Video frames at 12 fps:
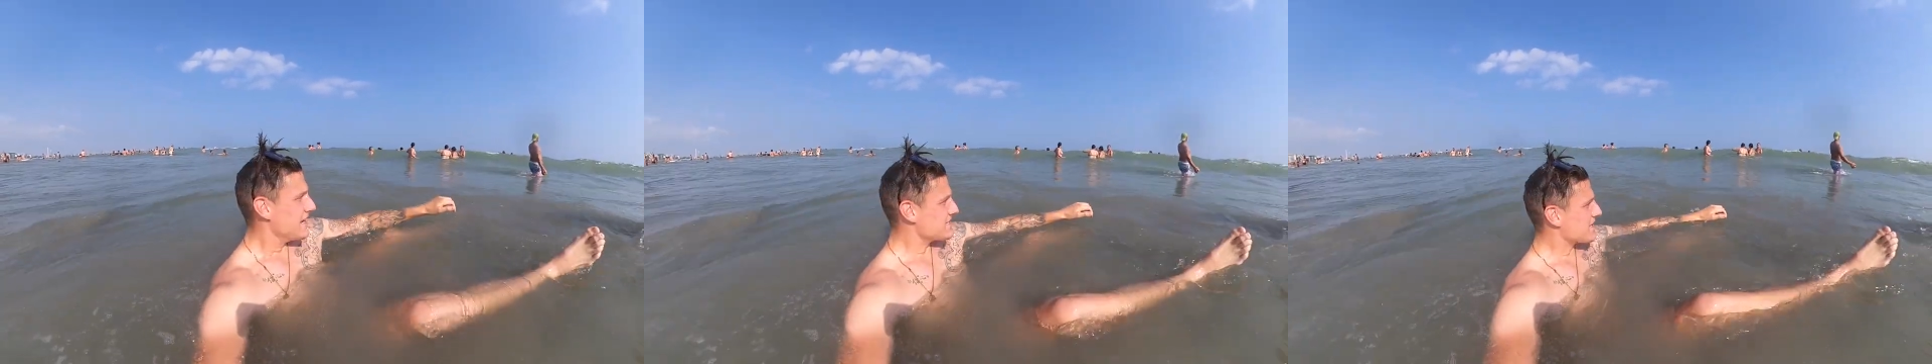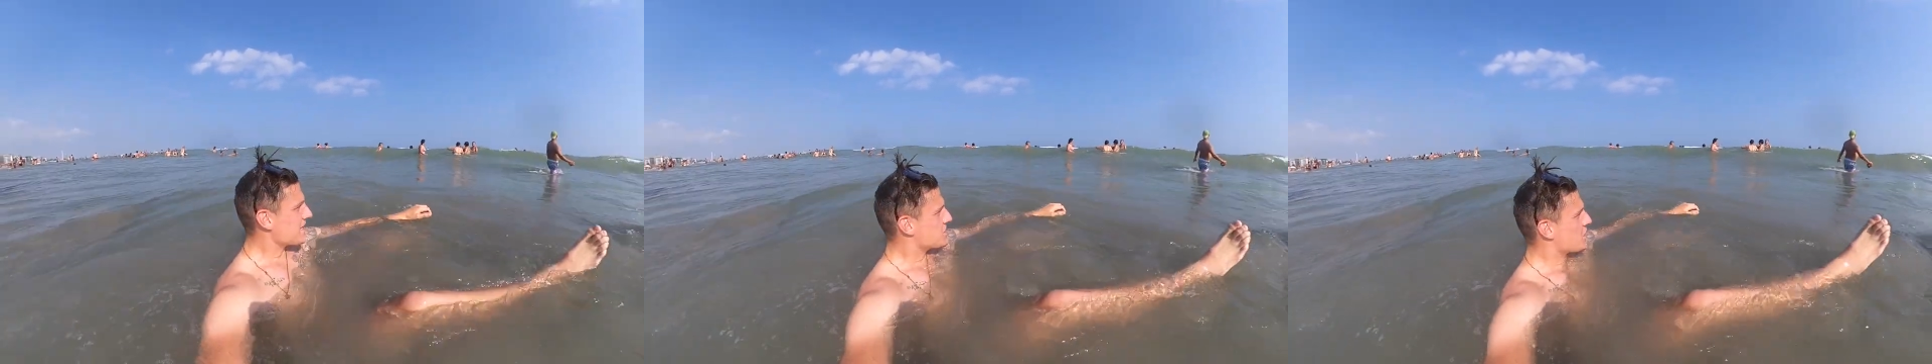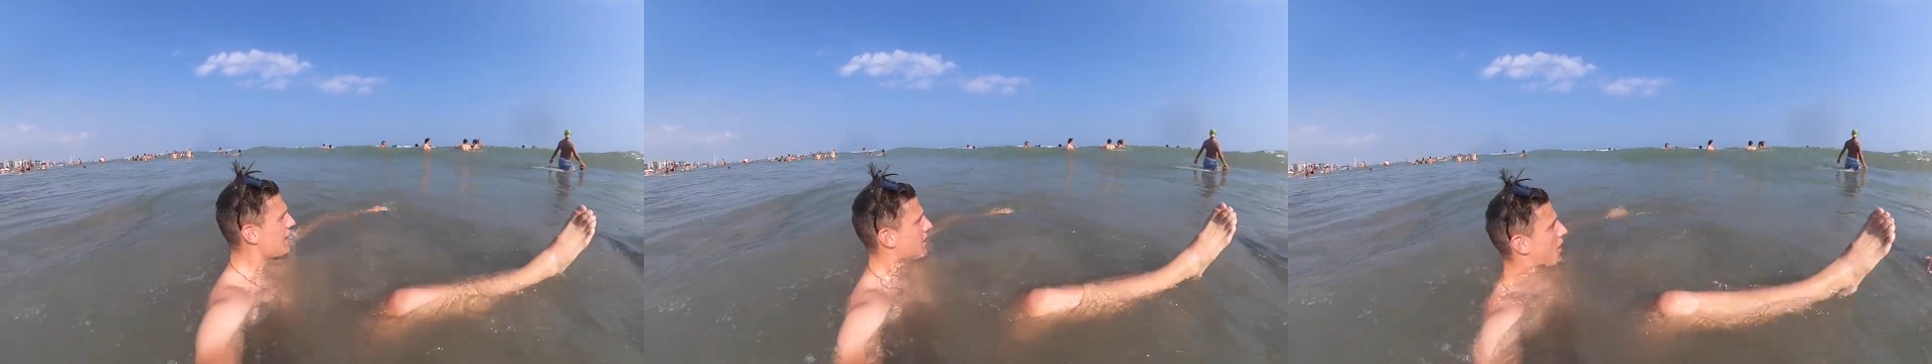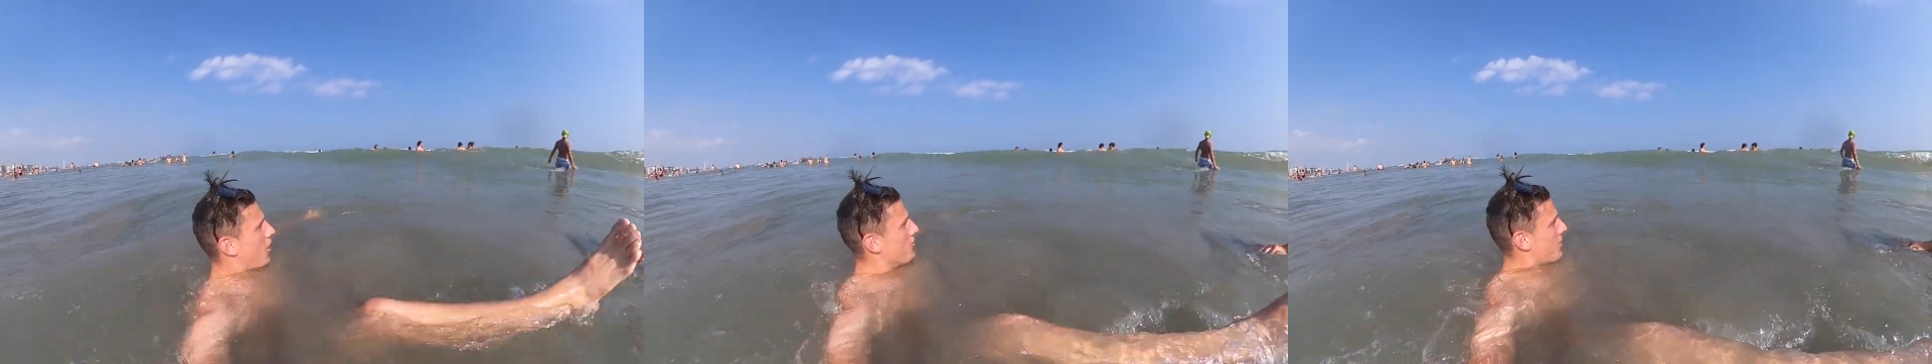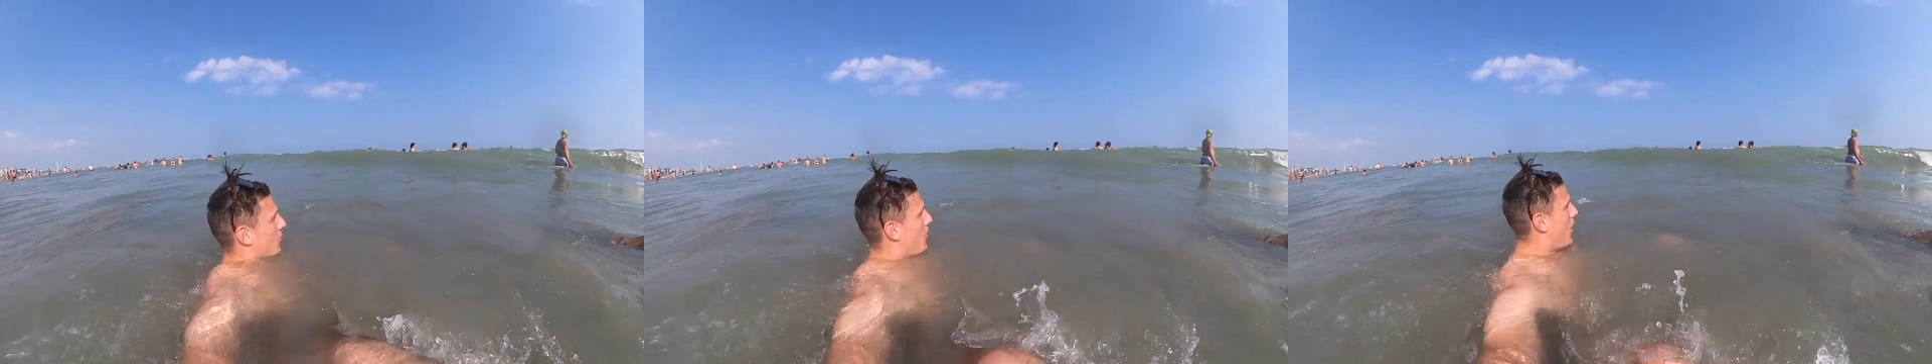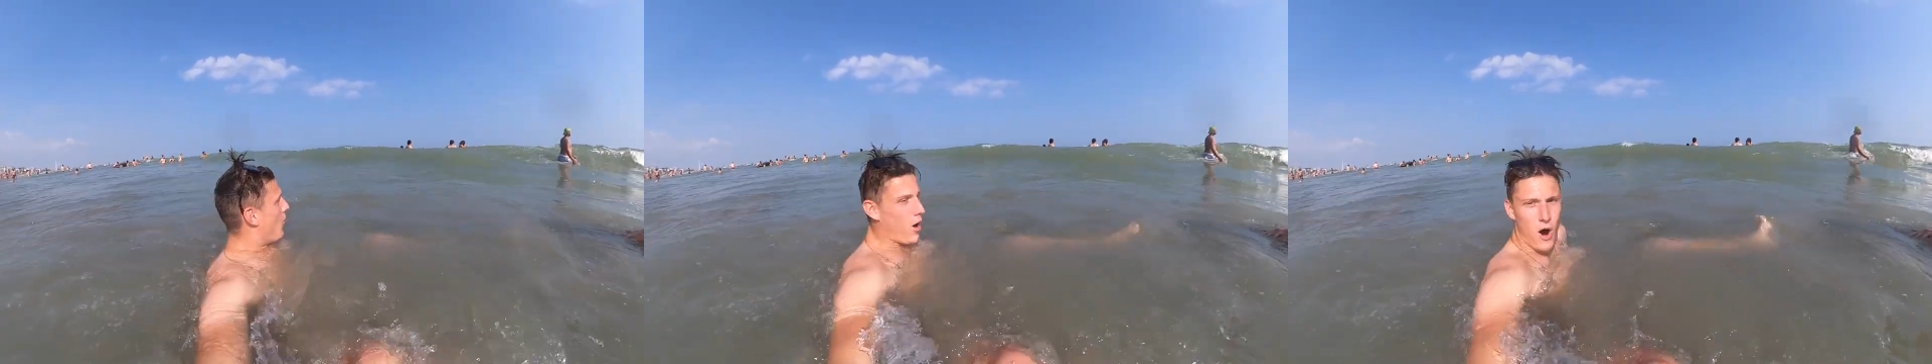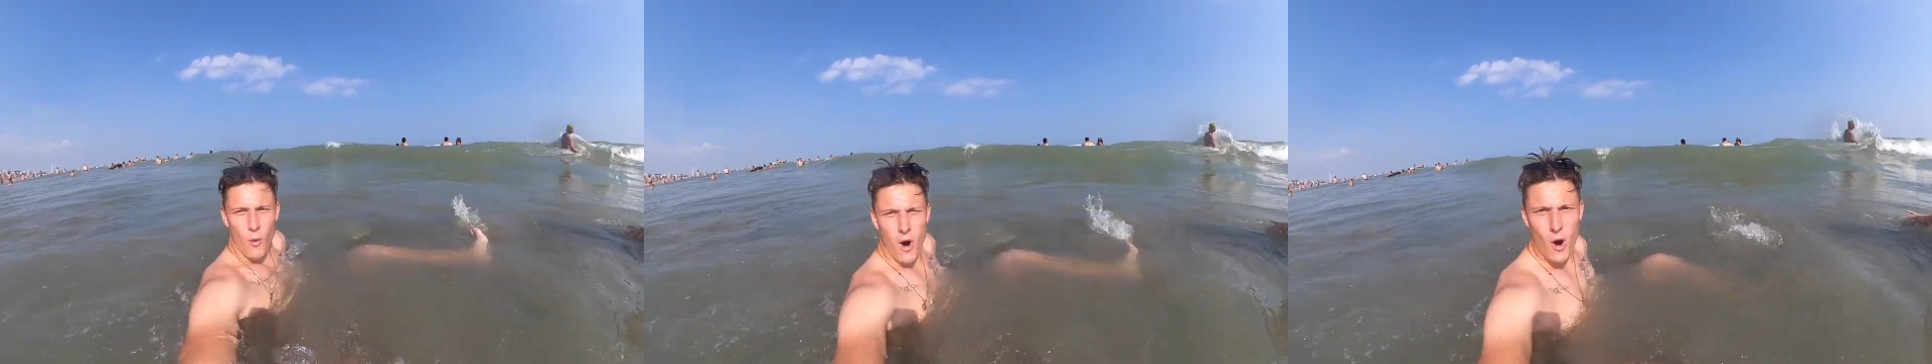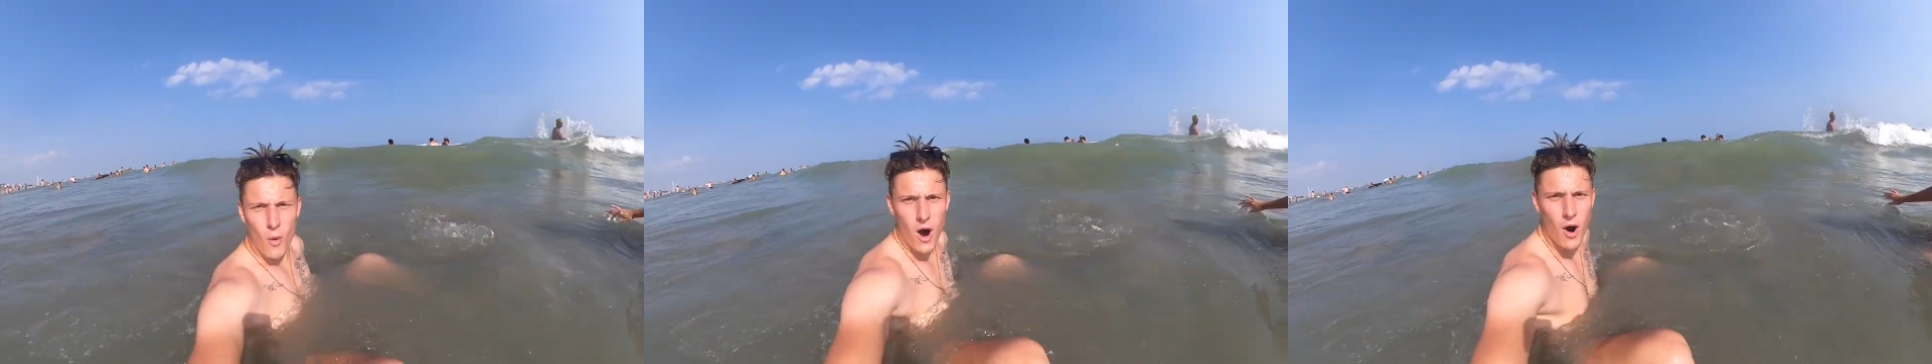take a time. Oh no, whoa, whoa,
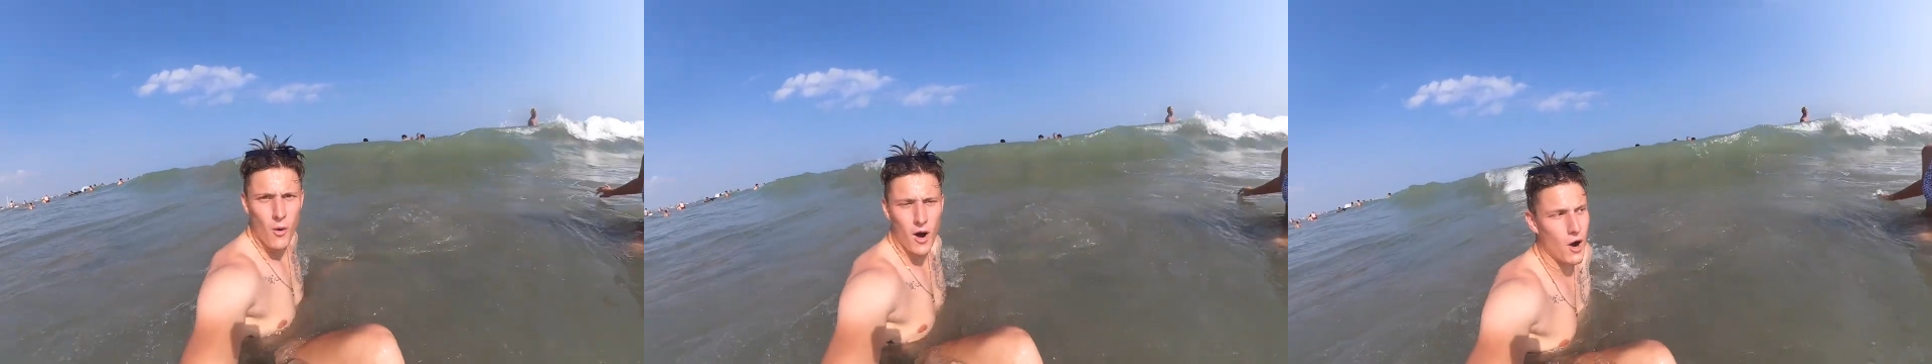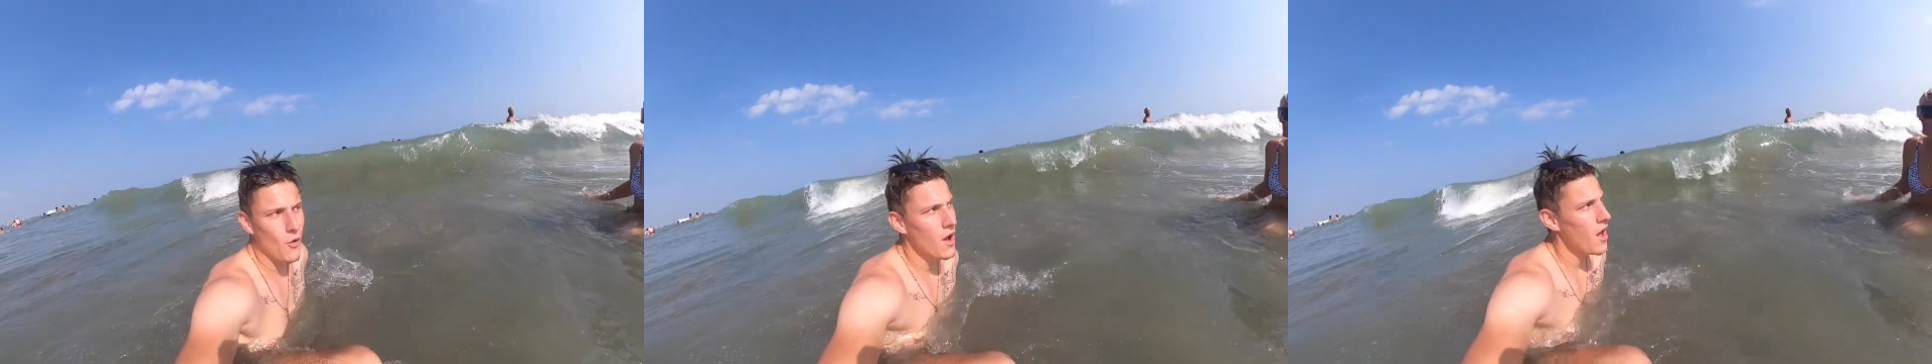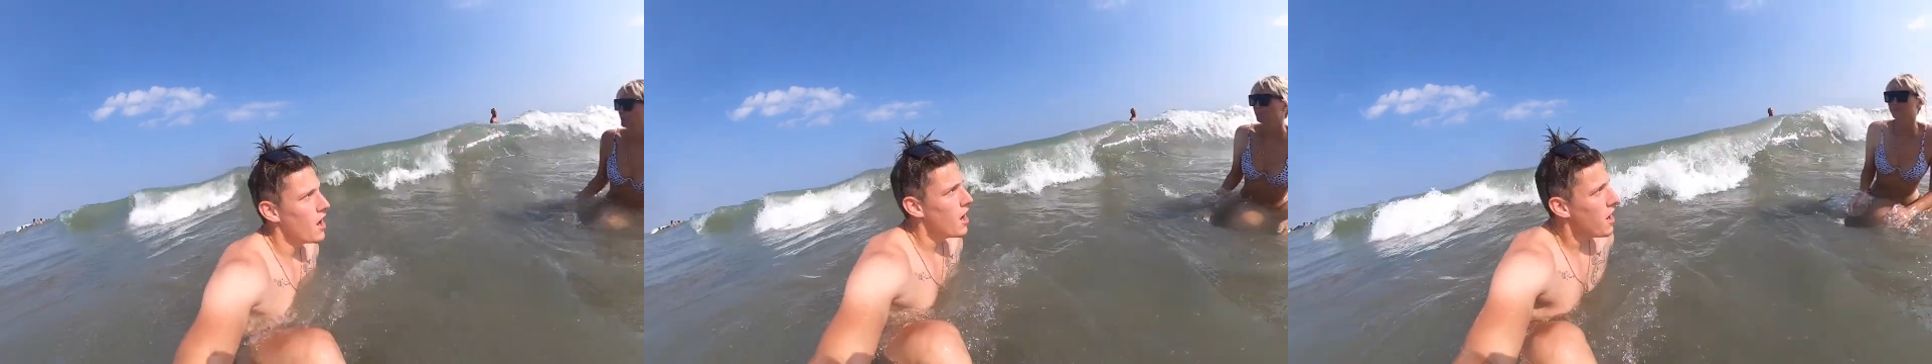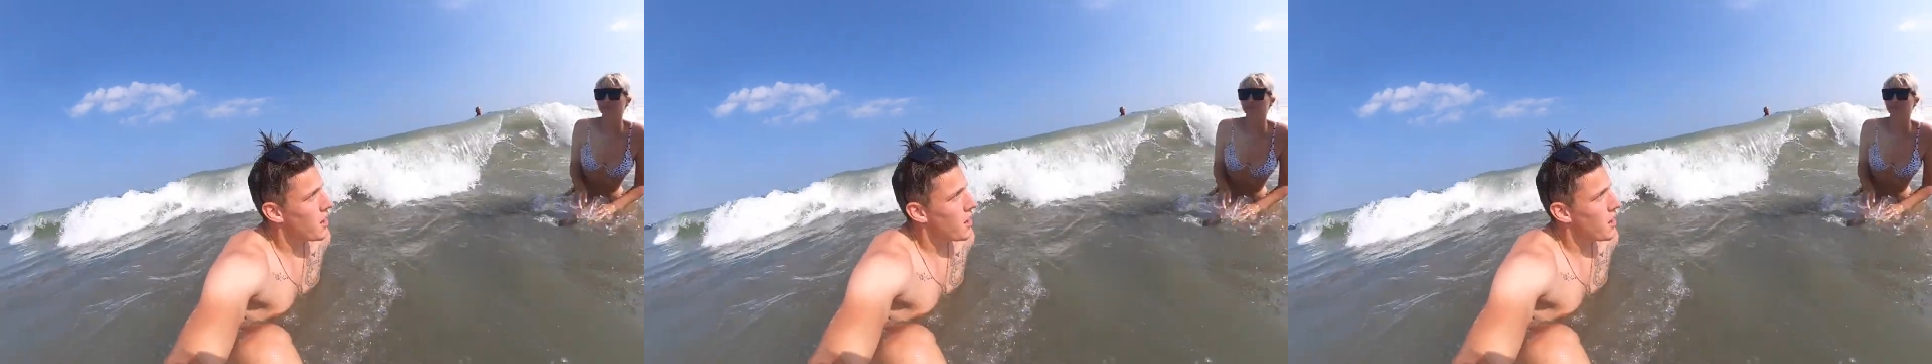whoa, whoa, whoa.